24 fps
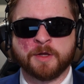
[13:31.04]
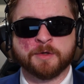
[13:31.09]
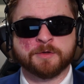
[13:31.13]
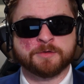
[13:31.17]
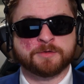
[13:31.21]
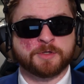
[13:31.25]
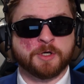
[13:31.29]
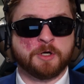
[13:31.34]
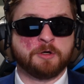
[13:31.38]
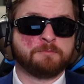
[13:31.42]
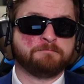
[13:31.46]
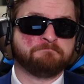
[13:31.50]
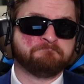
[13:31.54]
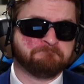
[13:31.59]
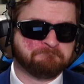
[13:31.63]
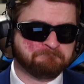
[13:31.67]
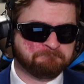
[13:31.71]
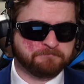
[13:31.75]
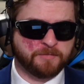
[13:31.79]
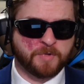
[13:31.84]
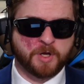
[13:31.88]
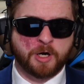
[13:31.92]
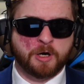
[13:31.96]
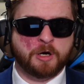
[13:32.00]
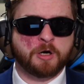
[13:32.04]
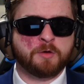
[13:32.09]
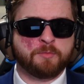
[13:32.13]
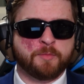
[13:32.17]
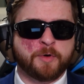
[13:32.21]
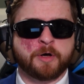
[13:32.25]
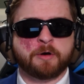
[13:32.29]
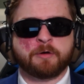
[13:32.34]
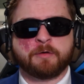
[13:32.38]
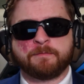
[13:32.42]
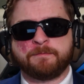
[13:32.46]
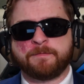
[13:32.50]
So, are
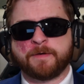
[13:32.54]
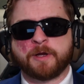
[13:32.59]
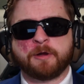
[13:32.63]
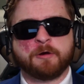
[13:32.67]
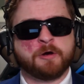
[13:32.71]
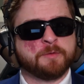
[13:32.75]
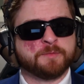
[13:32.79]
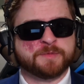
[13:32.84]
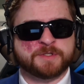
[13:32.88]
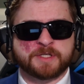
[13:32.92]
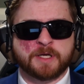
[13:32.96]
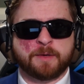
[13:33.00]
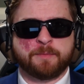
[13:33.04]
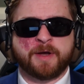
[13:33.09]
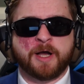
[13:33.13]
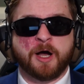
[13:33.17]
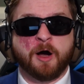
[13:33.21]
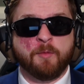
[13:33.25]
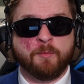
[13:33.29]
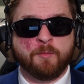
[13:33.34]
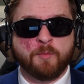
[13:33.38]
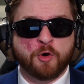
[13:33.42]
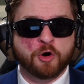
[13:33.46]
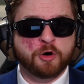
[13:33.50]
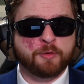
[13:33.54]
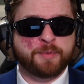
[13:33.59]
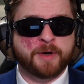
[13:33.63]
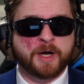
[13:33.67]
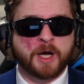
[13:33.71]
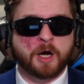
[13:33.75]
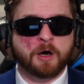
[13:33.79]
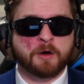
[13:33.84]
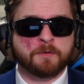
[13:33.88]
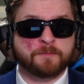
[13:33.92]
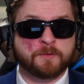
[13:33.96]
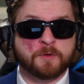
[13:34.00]
modern firearms somehow more
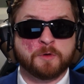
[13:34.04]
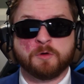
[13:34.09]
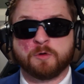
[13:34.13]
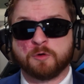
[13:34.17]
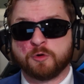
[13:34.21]
powerful